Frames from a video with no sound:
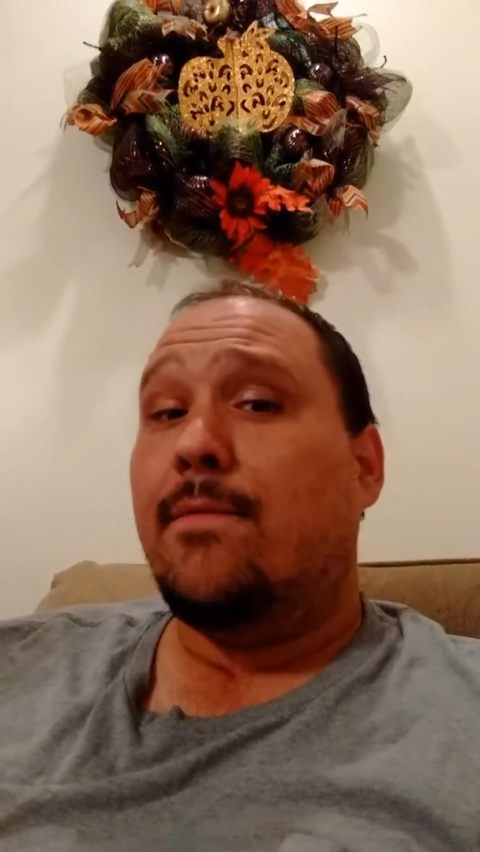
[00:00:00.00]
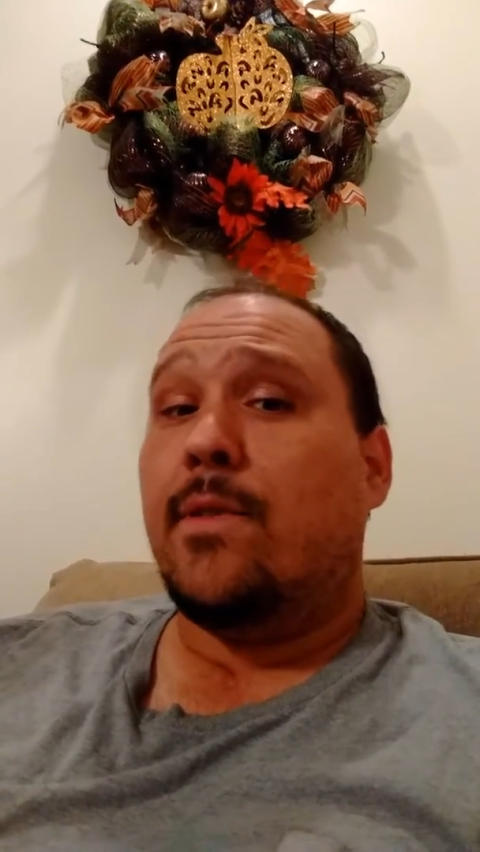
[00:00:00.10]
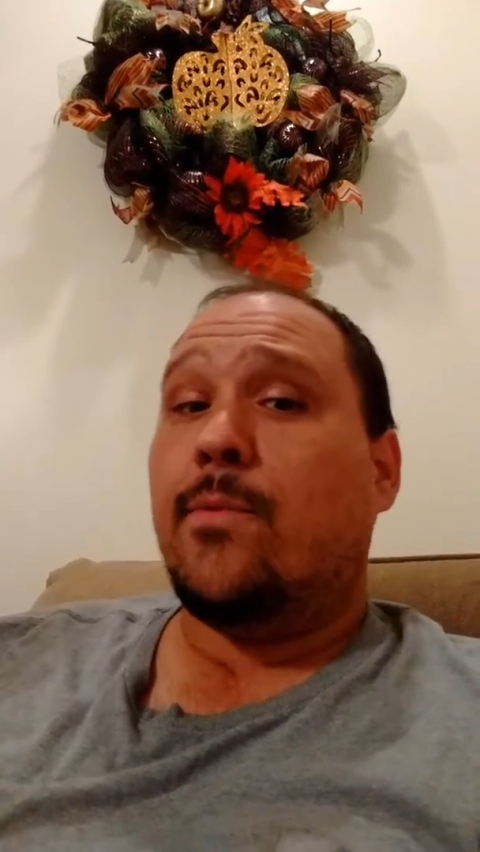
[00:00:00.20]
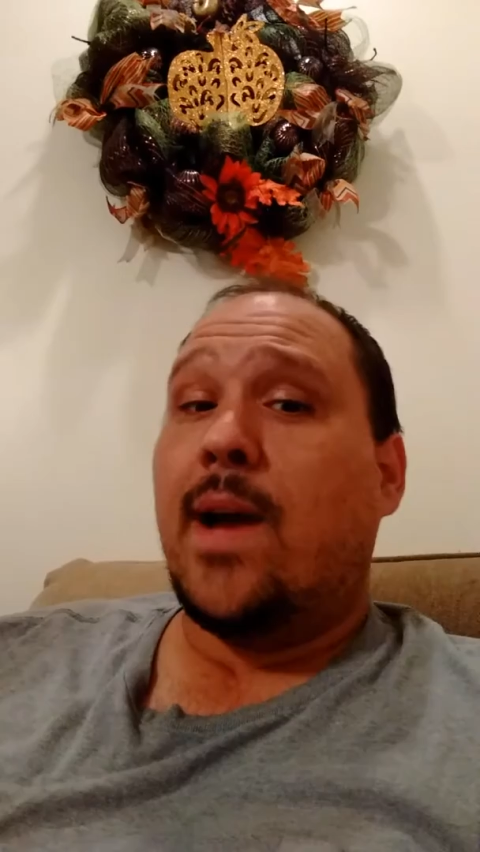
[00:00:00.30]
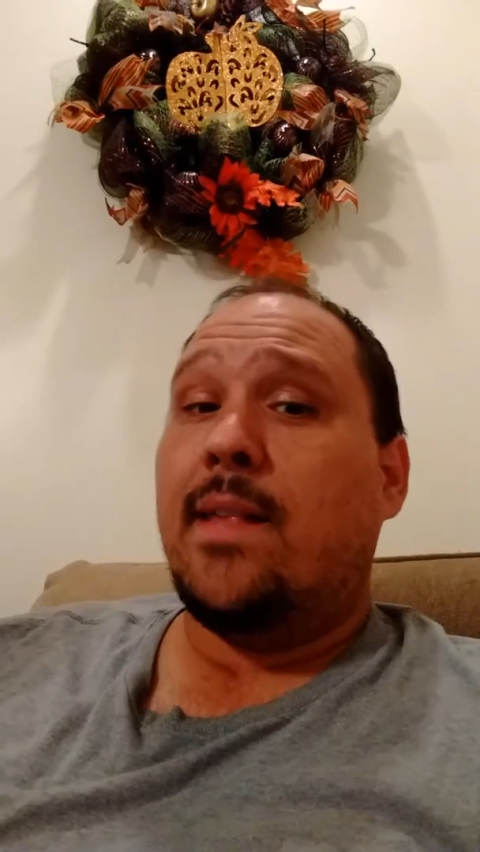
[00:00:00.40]
for
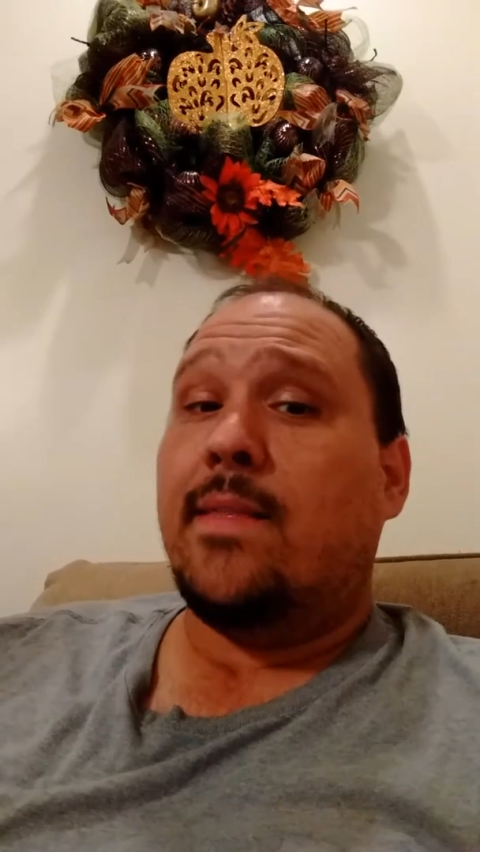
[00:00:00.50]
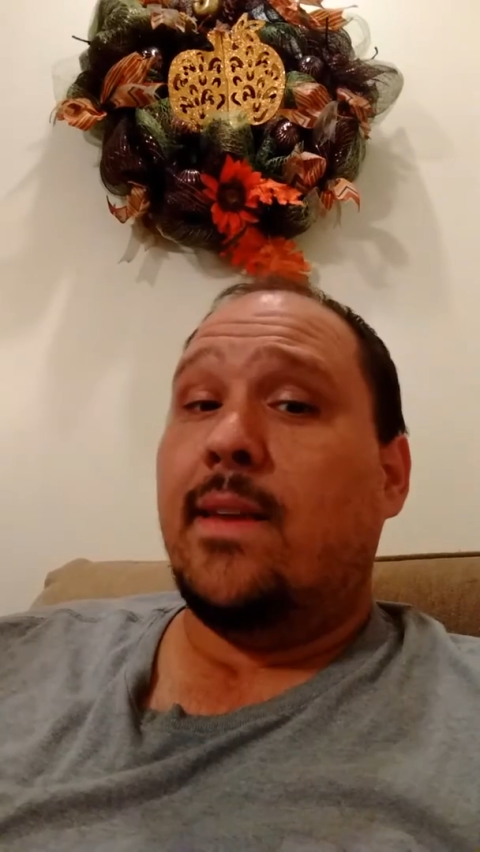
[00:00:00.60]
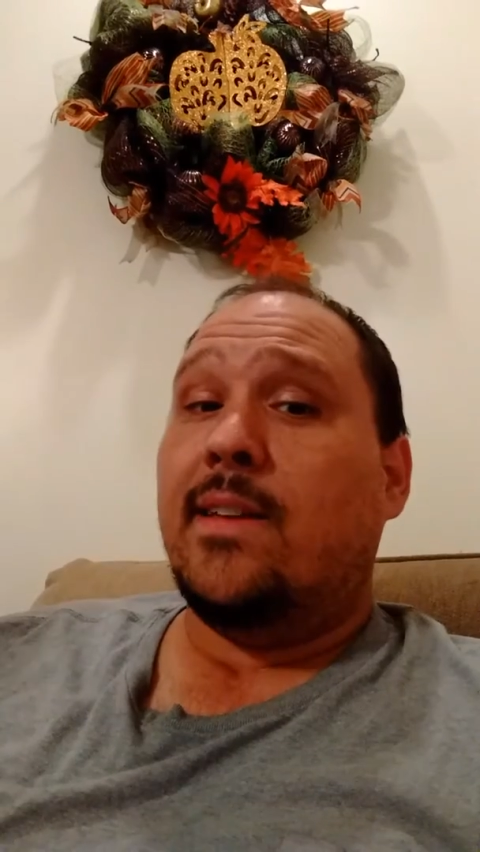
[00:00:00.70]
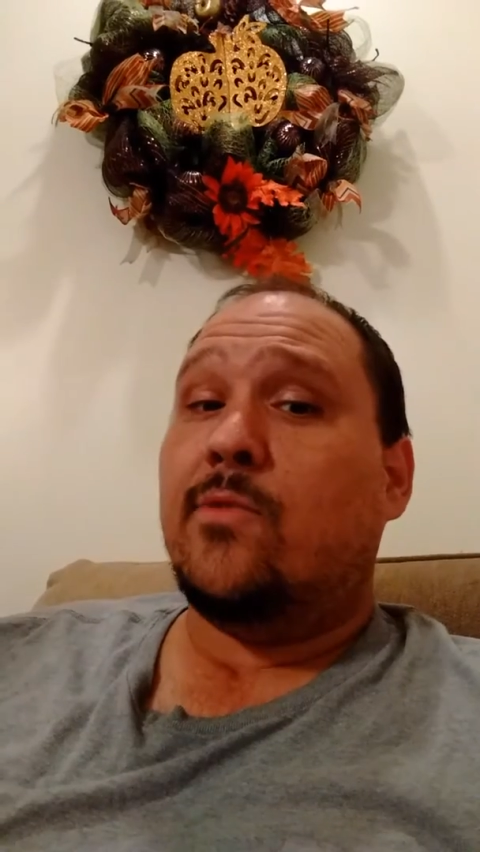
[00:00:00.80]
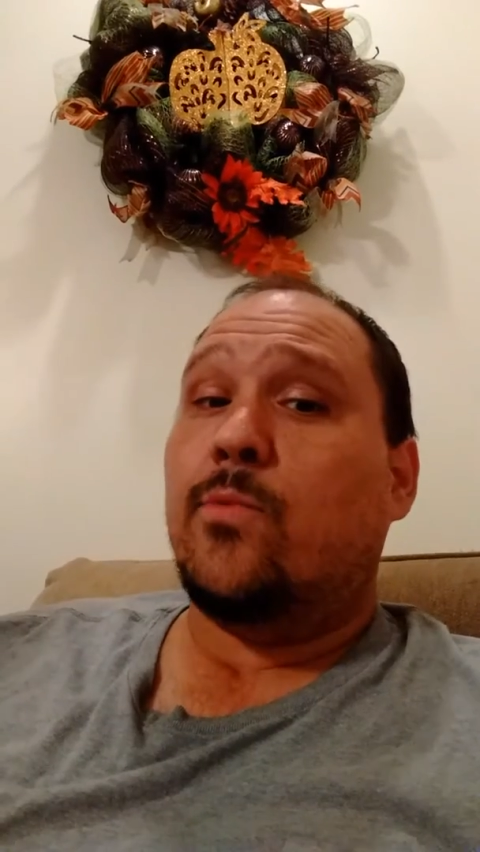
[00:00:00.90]
the right
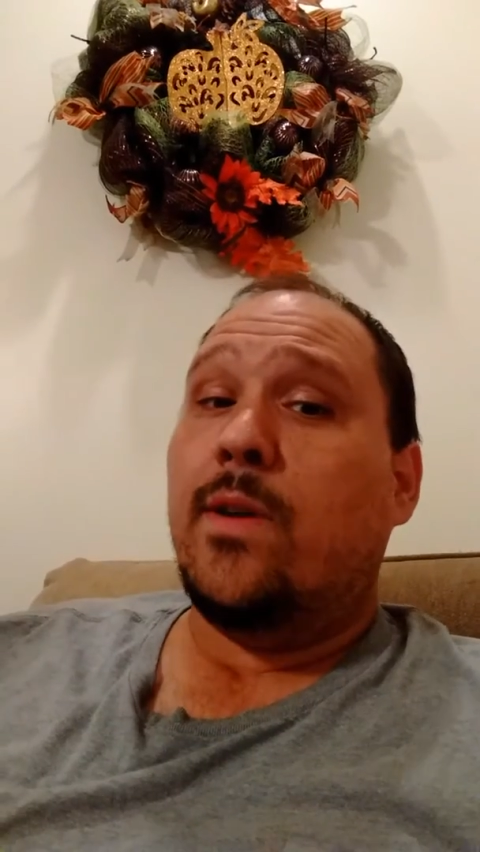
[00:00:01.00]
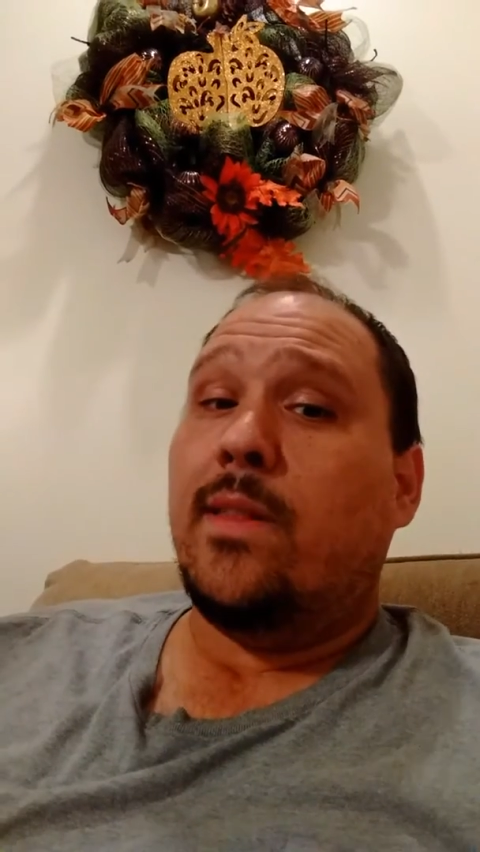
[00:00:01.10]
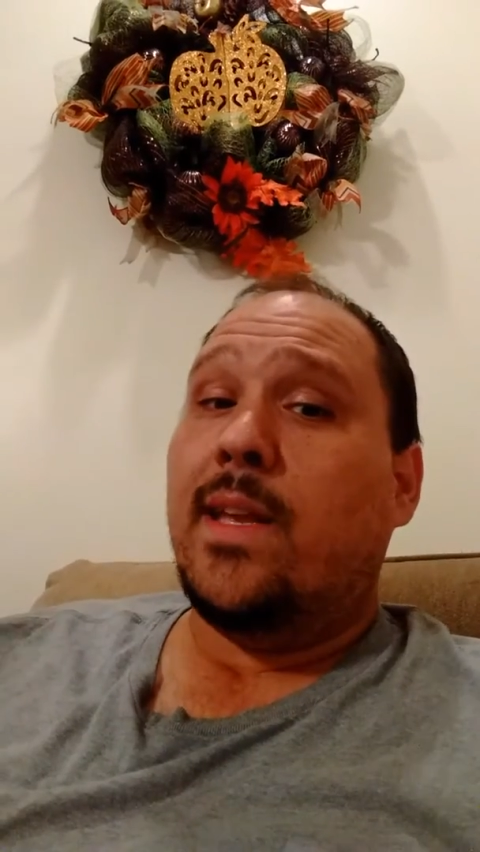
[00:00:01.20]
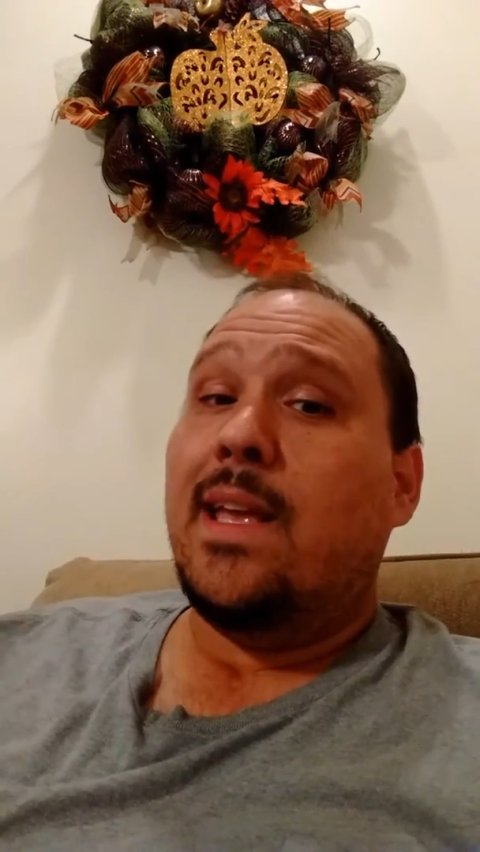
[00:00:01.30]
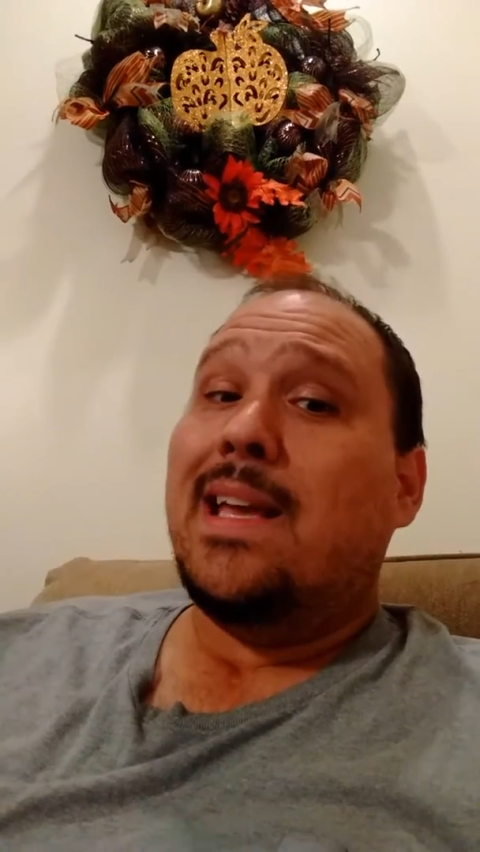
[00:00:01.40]
thing is
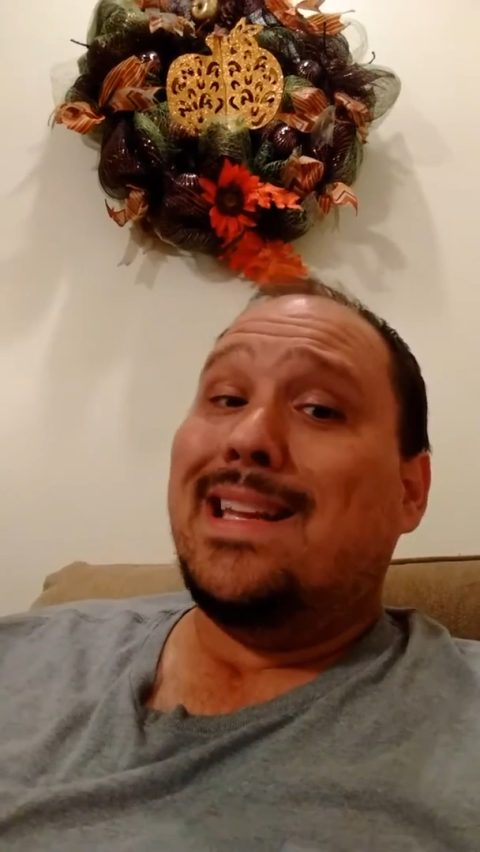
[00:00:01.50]
really